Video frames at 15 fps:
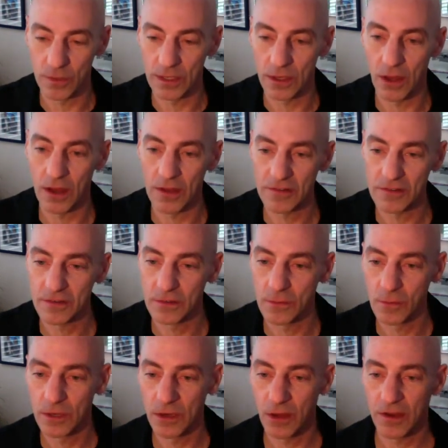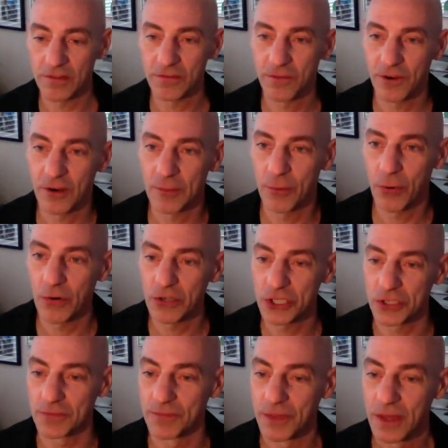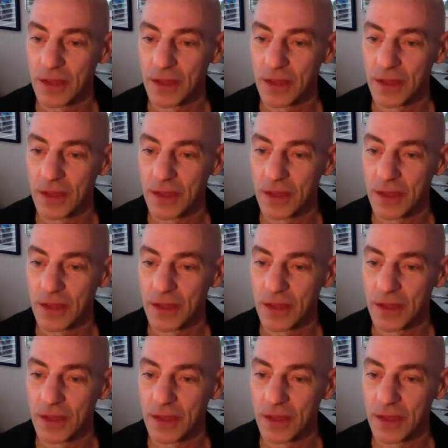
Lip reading: we lost Ferry Porsche.